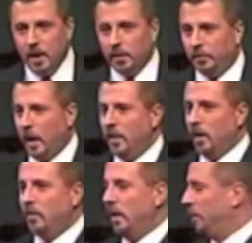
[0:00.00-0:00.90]
say
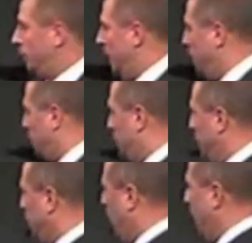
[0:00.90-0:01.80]
that these gifts,
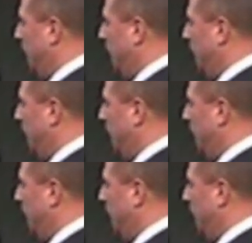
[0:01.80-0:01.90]
these great